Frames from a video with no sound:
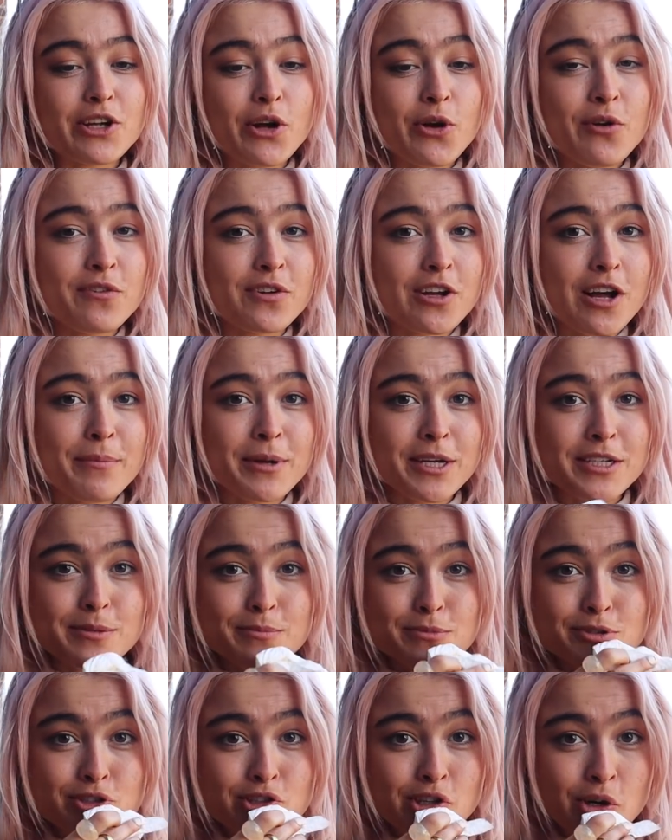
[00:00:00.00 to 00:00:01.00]
Overcoming
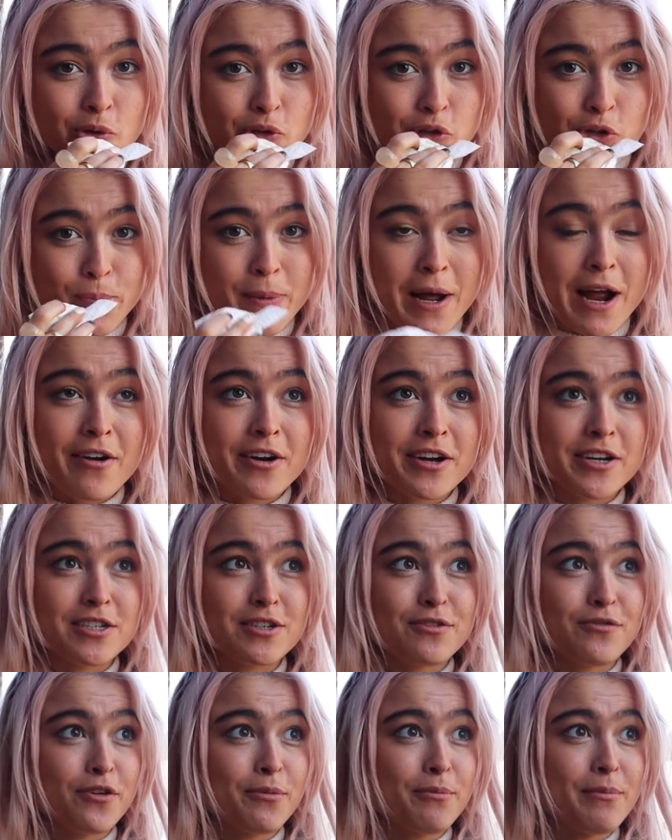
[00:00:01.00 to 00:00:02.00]
some social
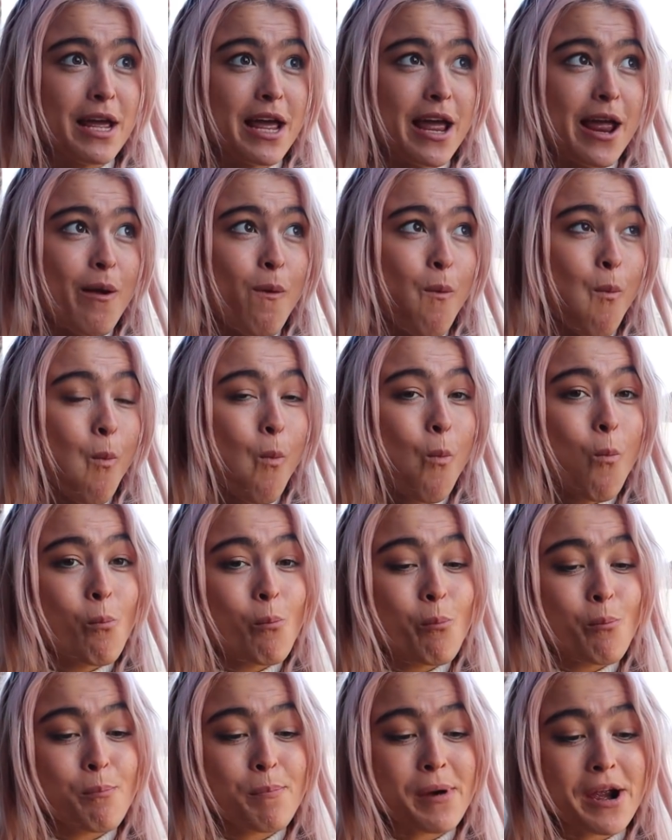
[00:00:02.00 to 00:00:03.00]
barriers from me.
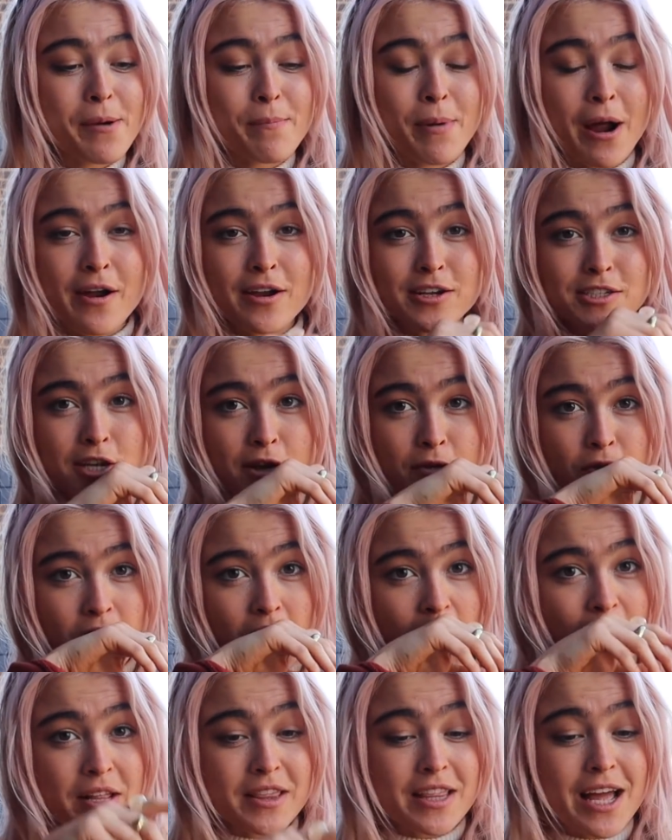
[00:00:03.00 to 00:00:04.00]
Big barriers
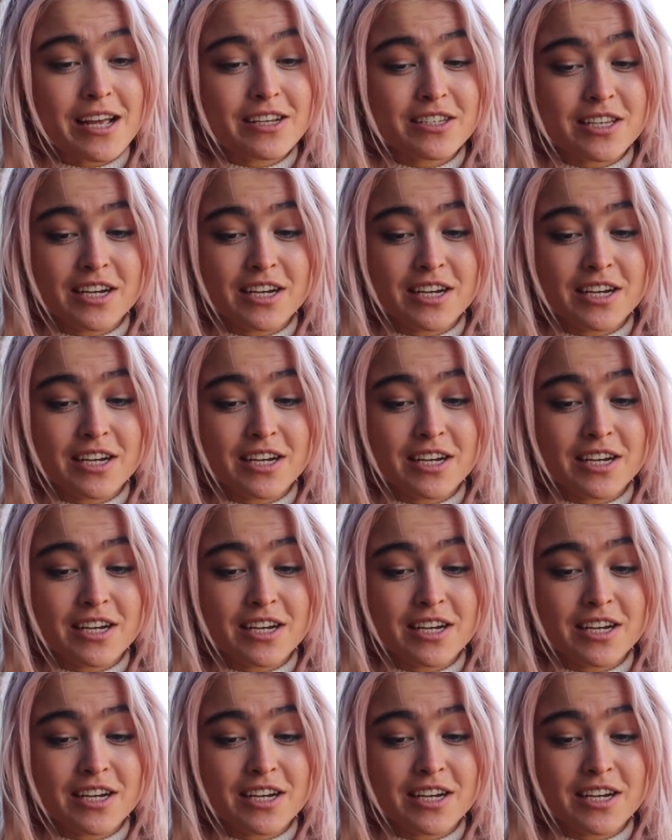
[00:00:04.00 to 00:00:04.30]
overcoming. That is